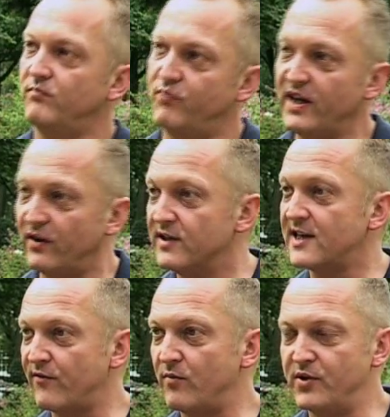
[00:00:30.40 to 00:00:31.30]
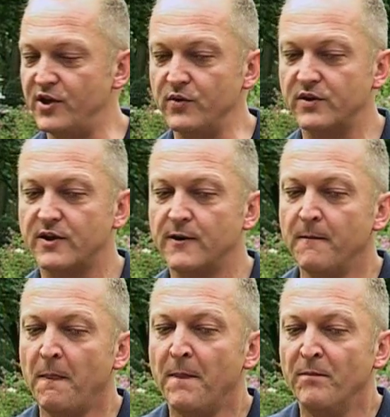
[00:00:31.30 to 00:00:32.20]
Britain has ever produced,
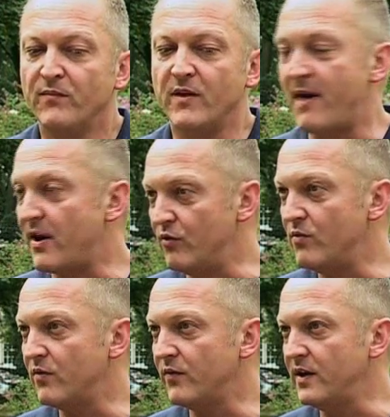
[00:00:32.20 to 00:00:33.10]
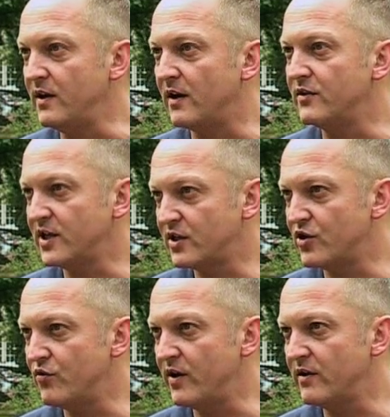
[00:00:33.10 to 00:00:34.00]
the man who wrote the
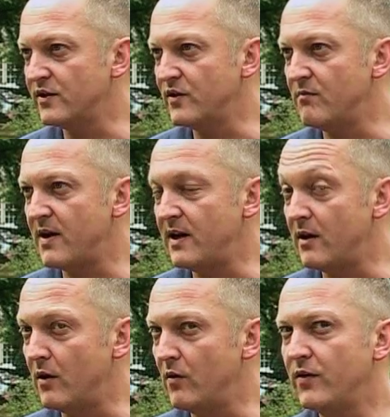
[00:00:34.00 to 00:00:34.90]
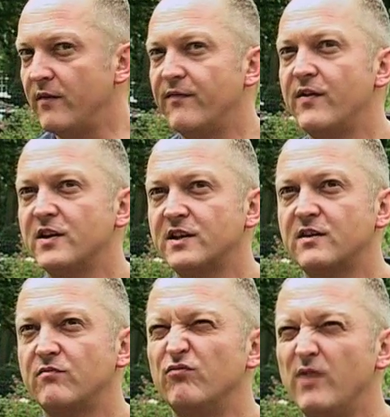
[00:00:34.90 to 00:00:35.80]
dictionary, as you may know, the
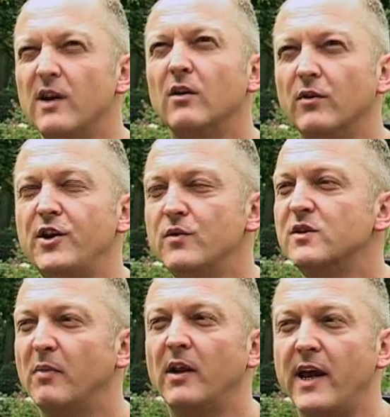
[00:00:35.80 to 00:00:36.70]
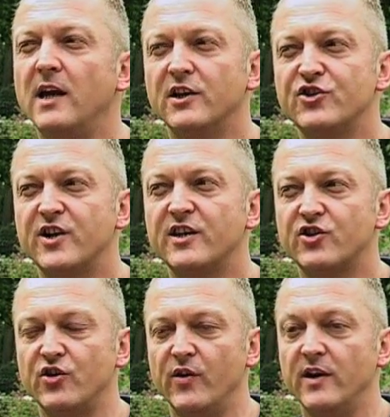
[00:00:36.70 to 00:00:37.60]
first real usable English
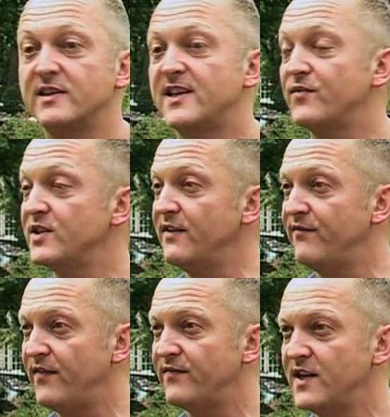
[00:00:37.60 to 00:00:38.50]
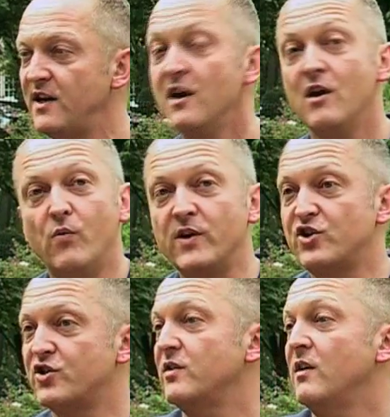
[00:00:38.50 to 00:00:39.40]
dictionary in 1750,
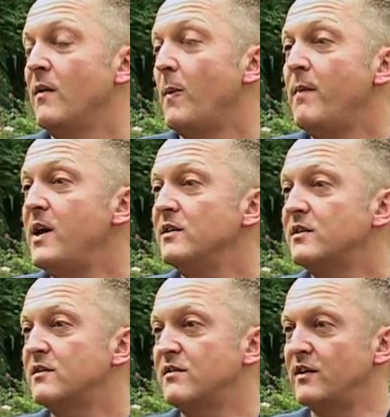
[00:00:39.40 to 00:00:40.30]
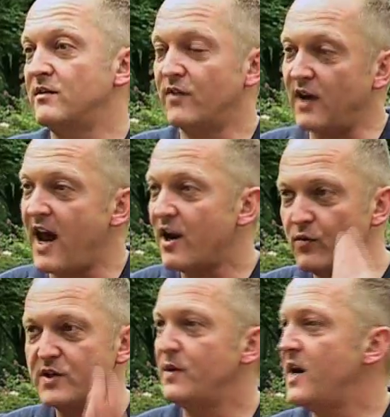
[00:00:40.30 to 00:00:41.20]
which means that the
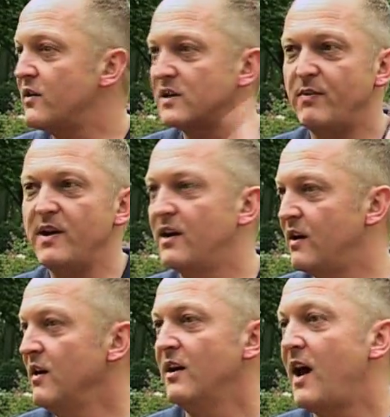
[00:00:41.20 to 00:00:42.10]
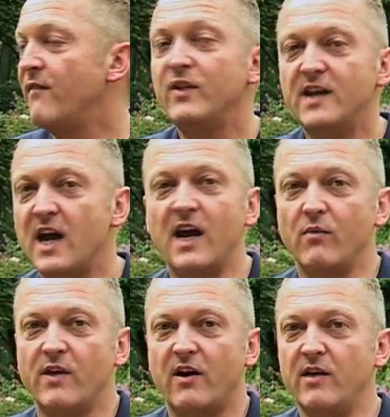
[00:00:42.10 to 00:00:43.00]
language we now speak every day
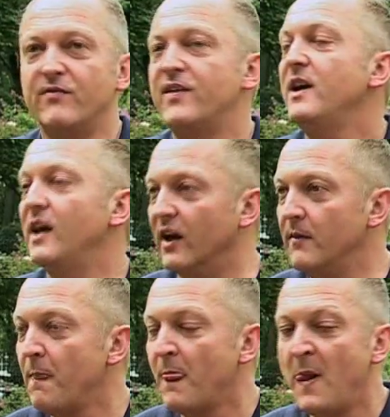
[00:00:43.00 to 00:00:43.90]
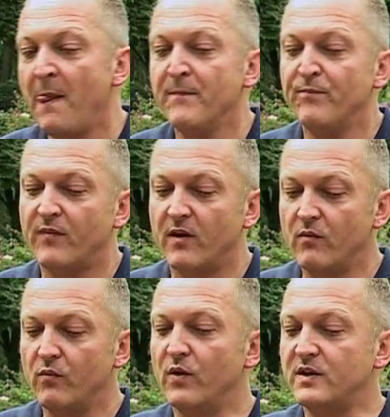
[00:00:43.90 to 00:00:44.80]
without even thinking
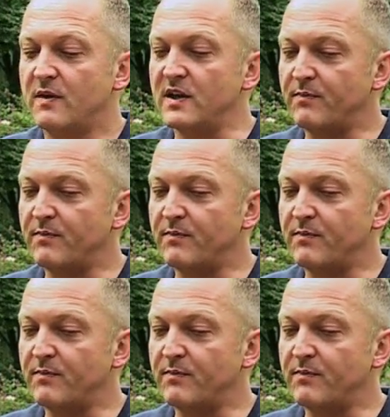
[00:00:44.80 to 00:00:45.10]
was